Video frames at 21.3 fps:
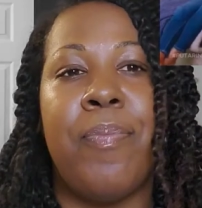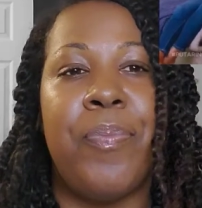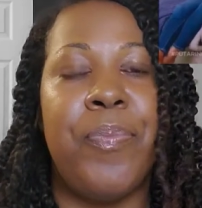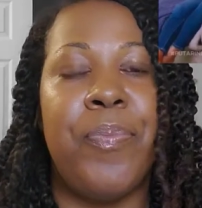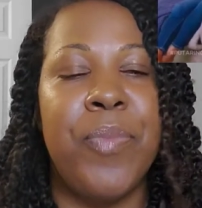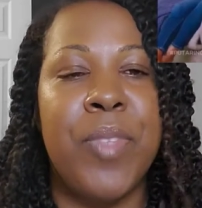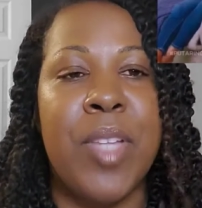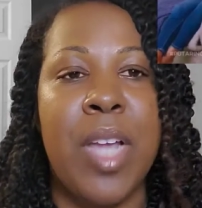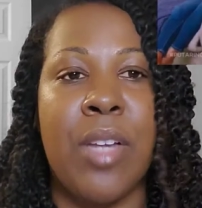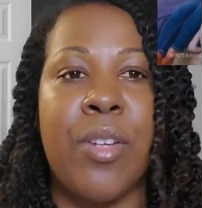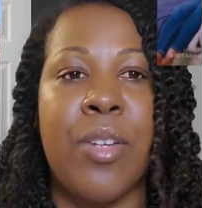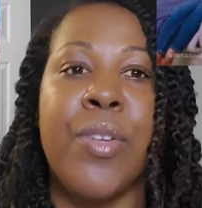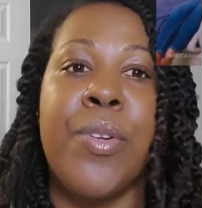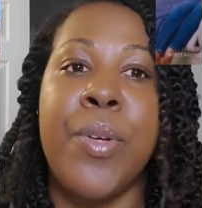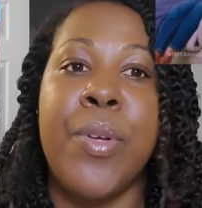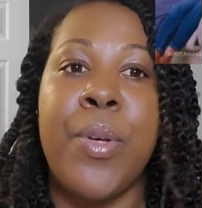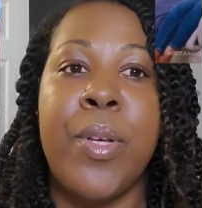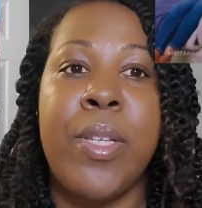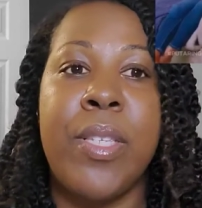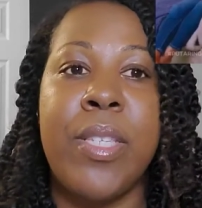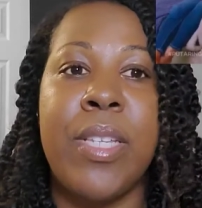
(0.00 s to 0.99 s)
Dr.
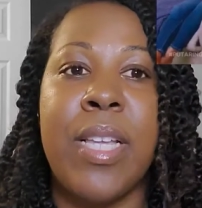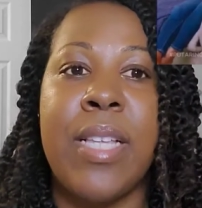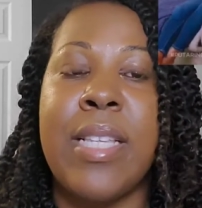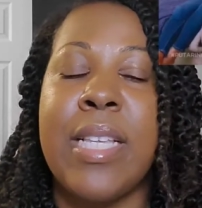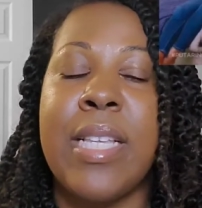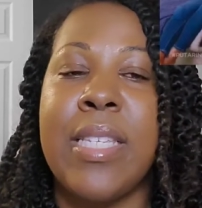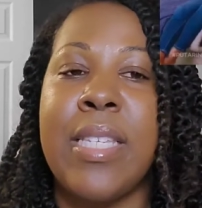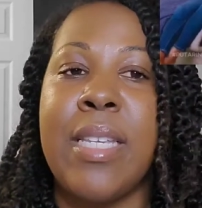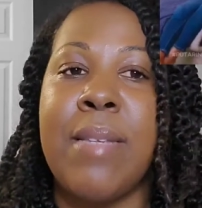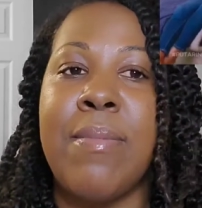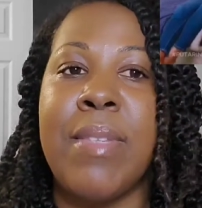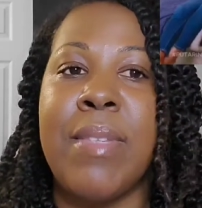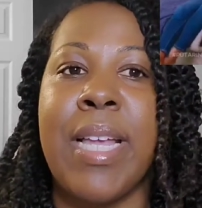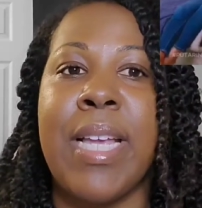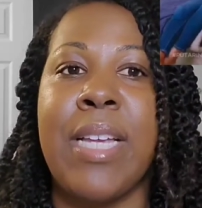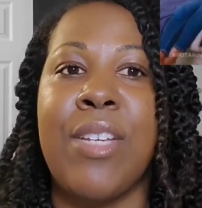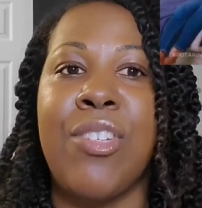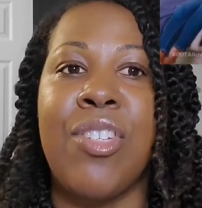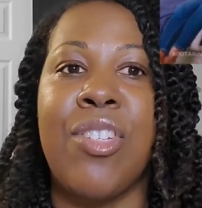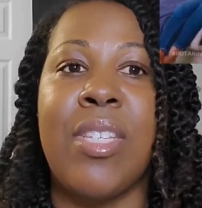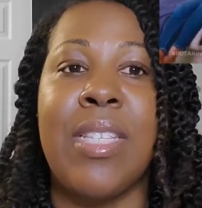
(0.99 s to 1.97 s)
Nicole says it seems
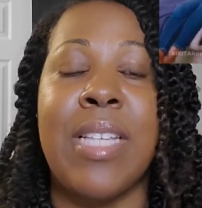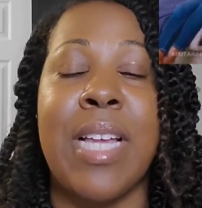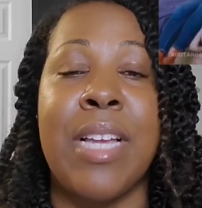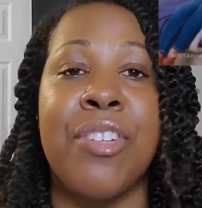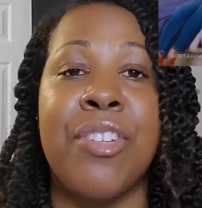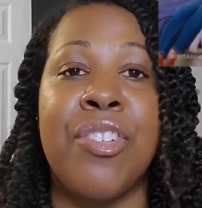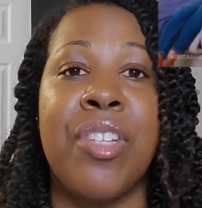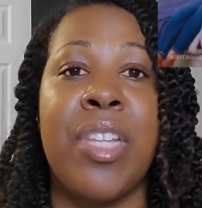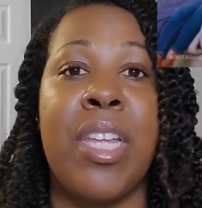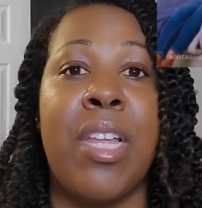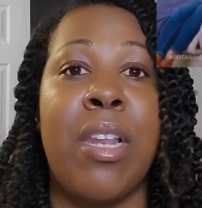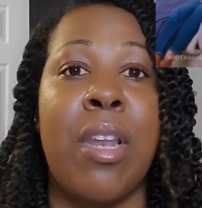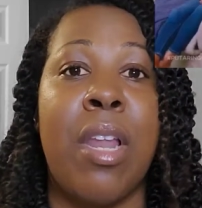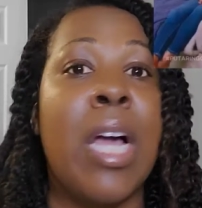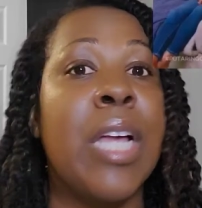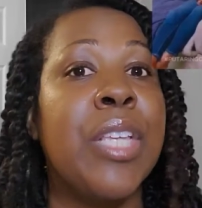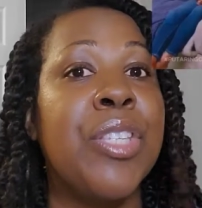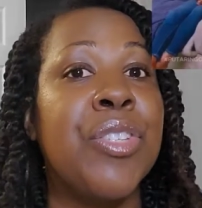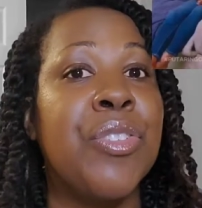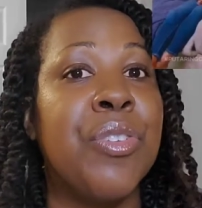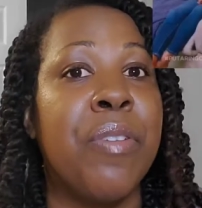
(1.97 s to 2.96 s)
like she's actually
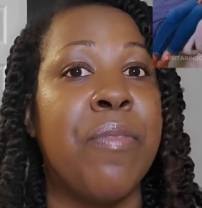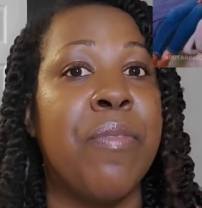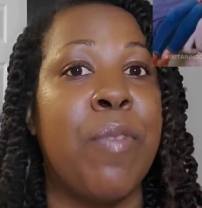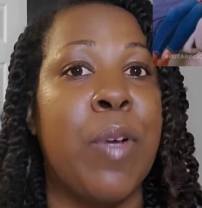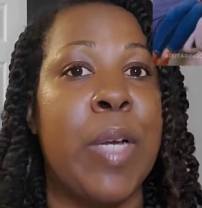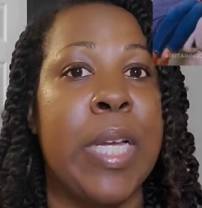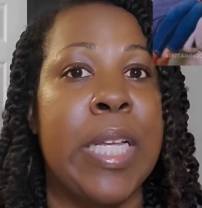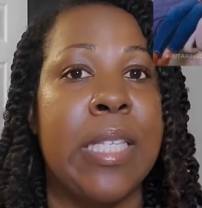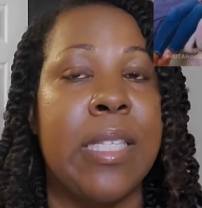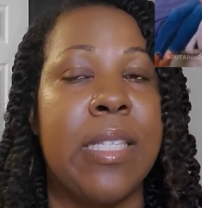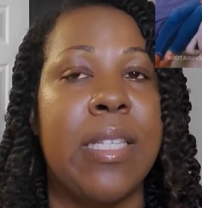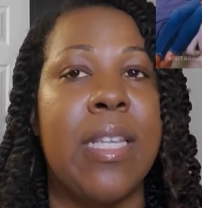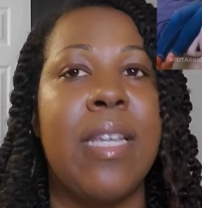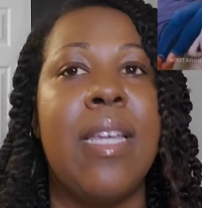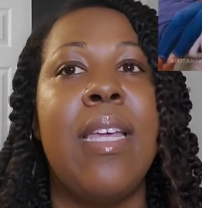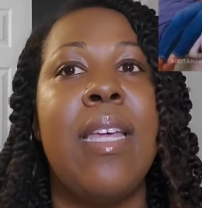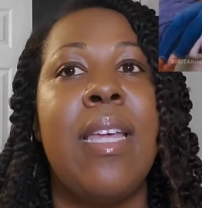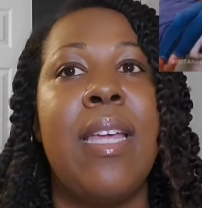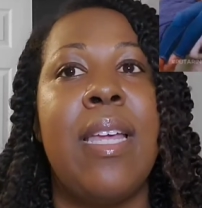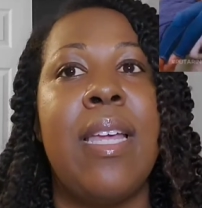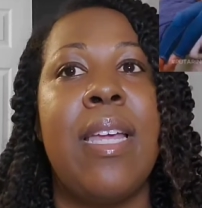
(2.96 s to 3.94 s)
lost her voice
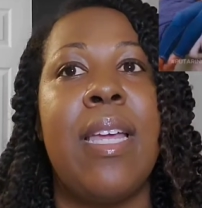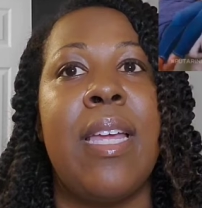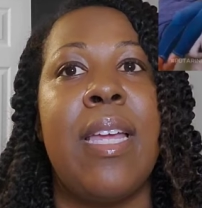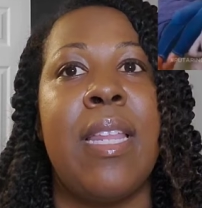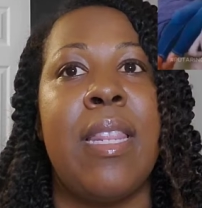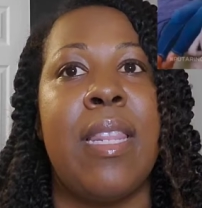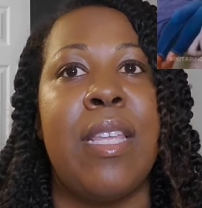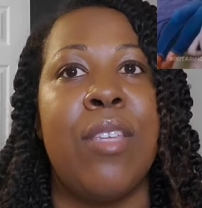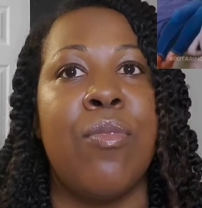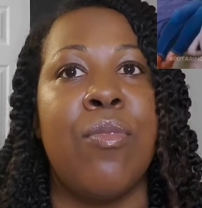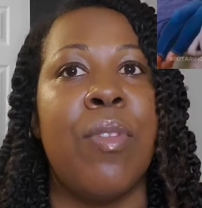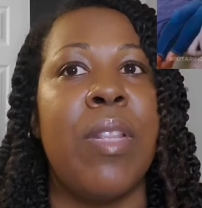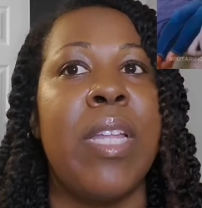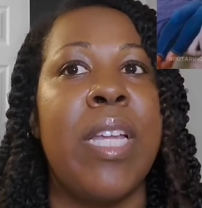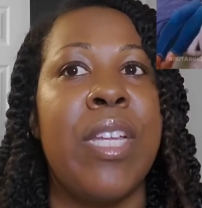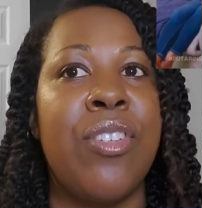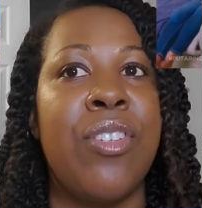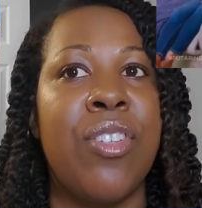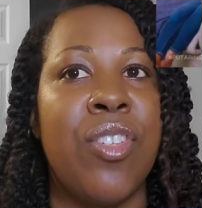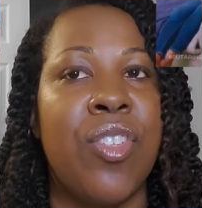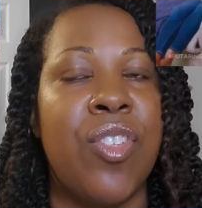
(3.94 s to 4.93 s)
in this
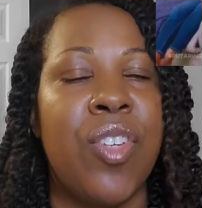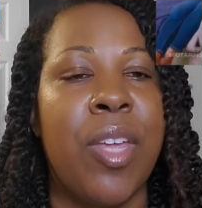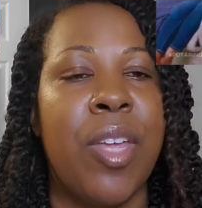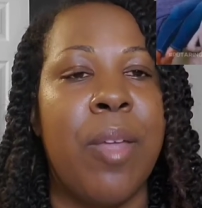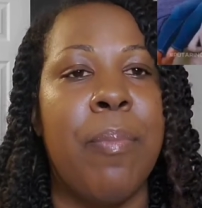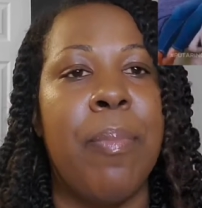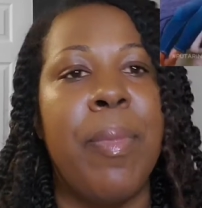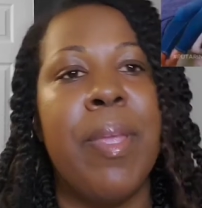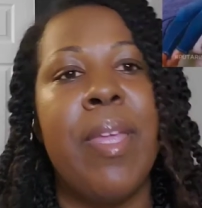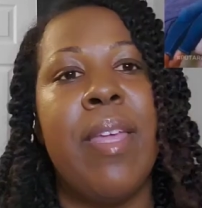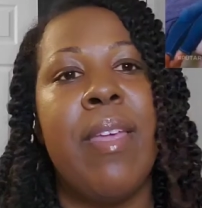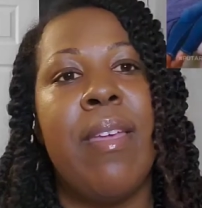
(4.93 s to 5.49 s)
relationship.